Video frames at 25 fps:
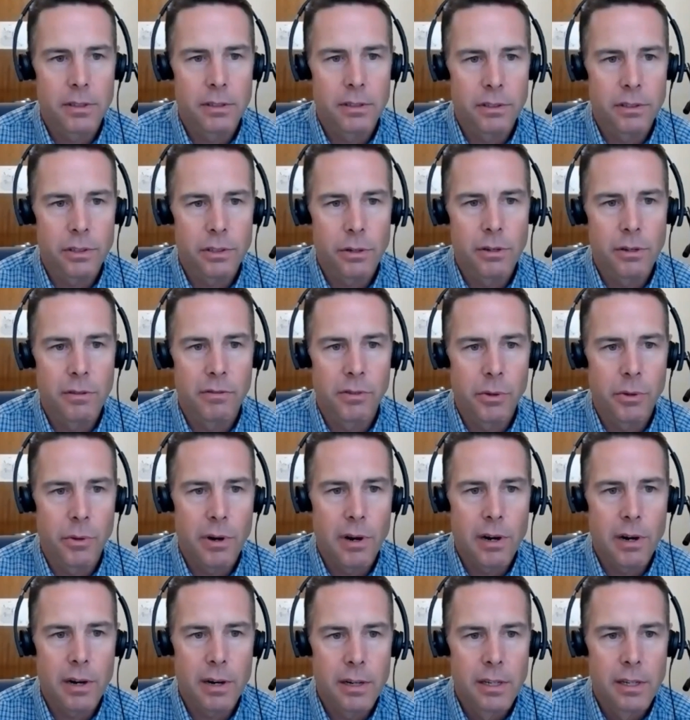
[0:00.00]
And so if you
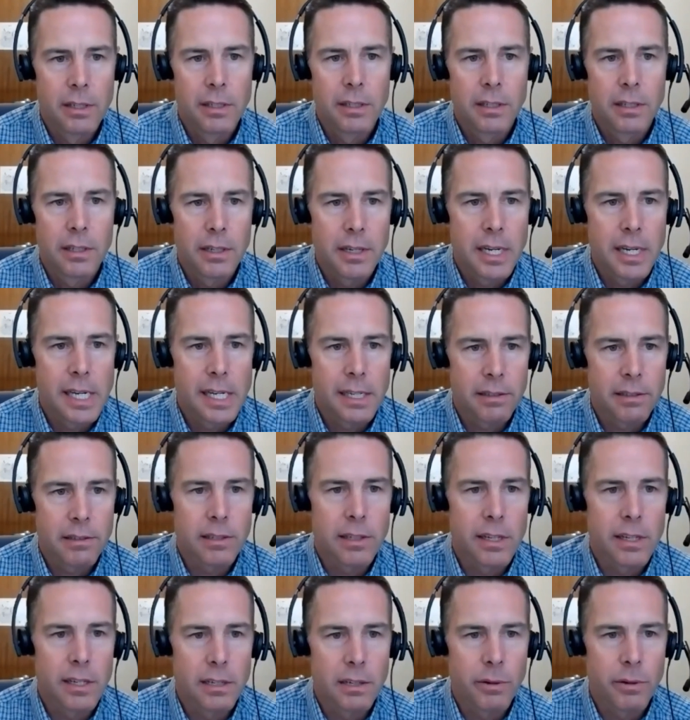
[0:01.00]
are not,
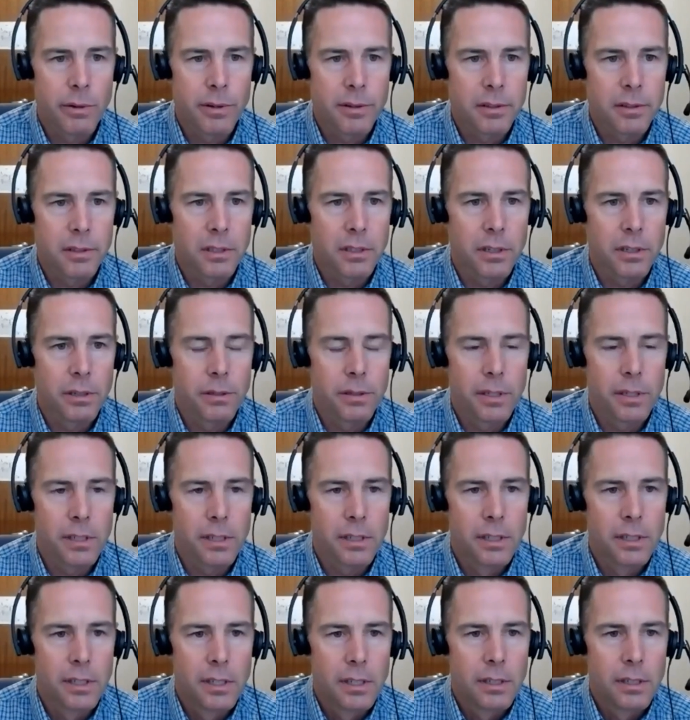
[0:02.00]
say, in North Dakota,